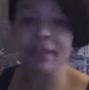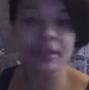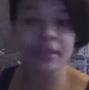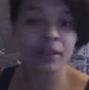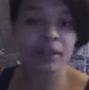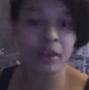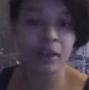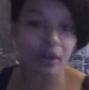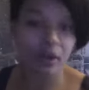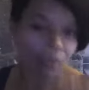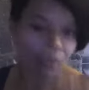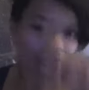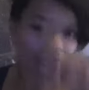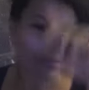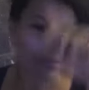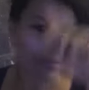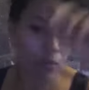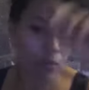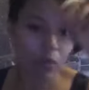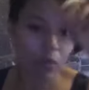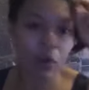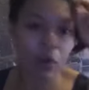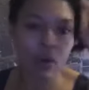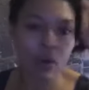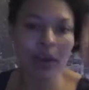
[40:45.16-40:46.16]
know
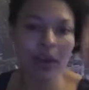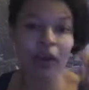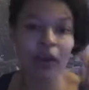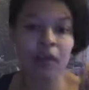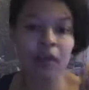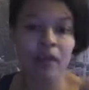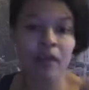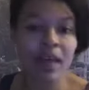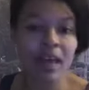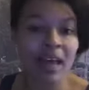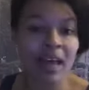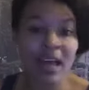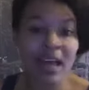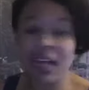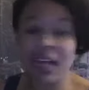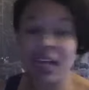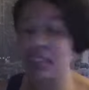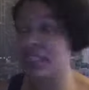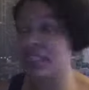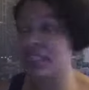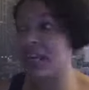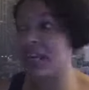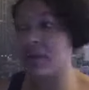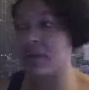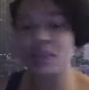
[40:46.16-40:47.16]
what went on there,
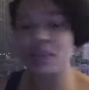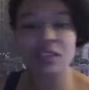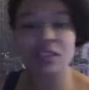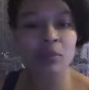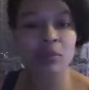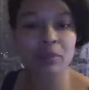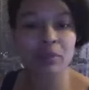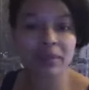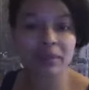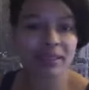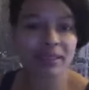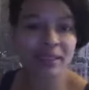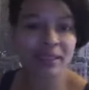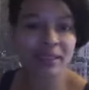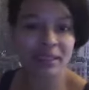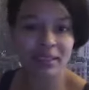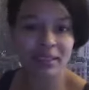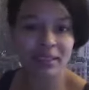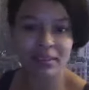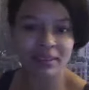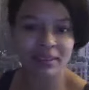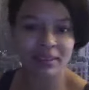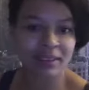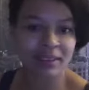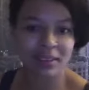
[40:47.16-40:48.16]
and now it's
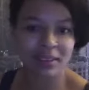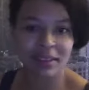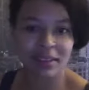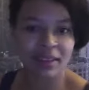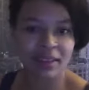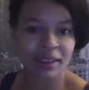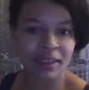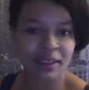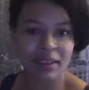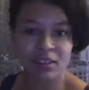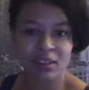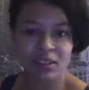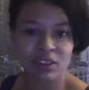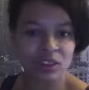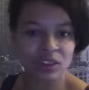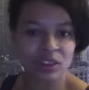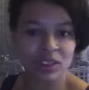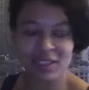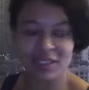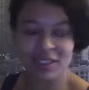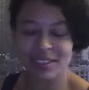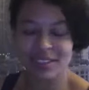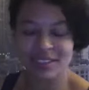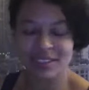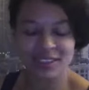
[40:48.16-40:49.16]
completely
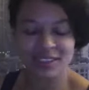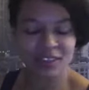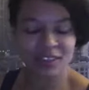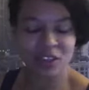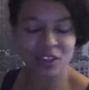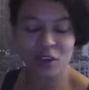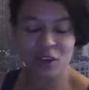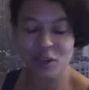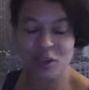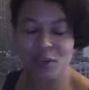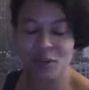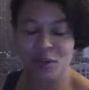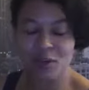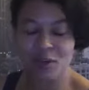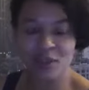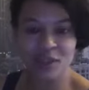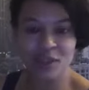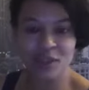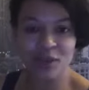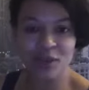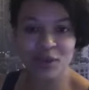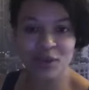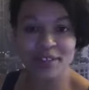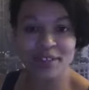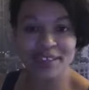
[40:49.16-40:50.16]
just so
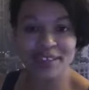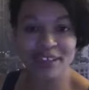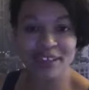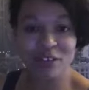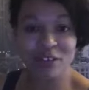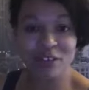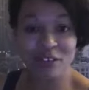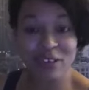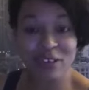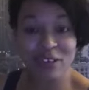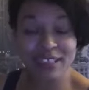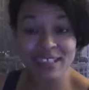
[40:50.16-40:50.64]
different.